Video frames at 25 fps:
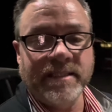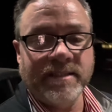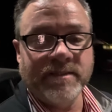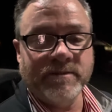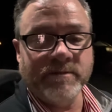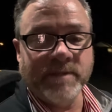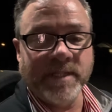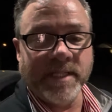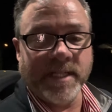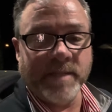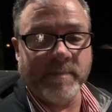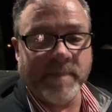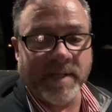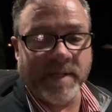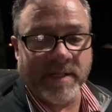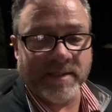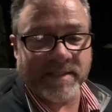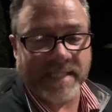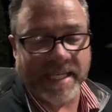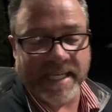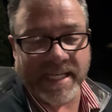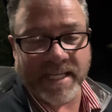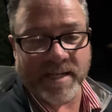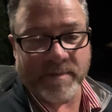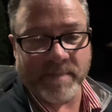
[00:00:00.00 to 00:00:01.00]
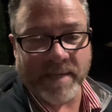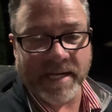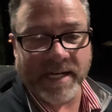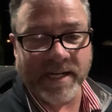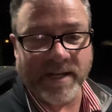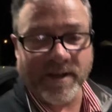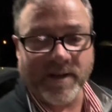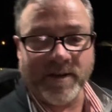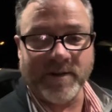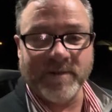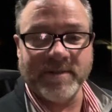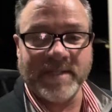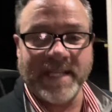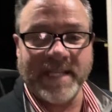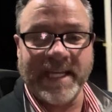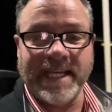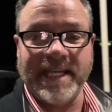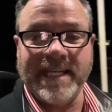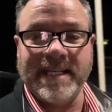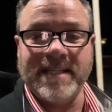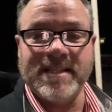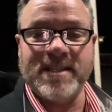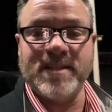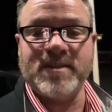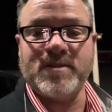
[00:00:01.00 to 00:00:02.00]
really been thinking about it all day
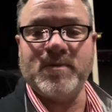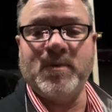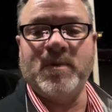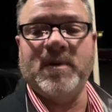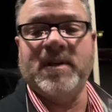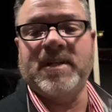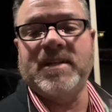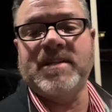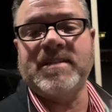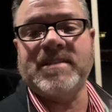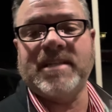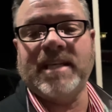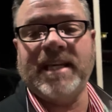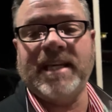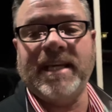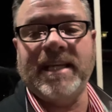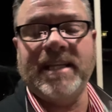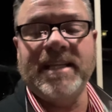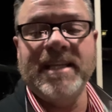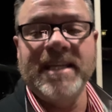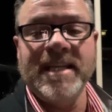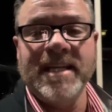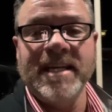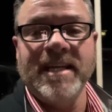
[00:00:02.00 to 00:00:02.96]
and just wanted to say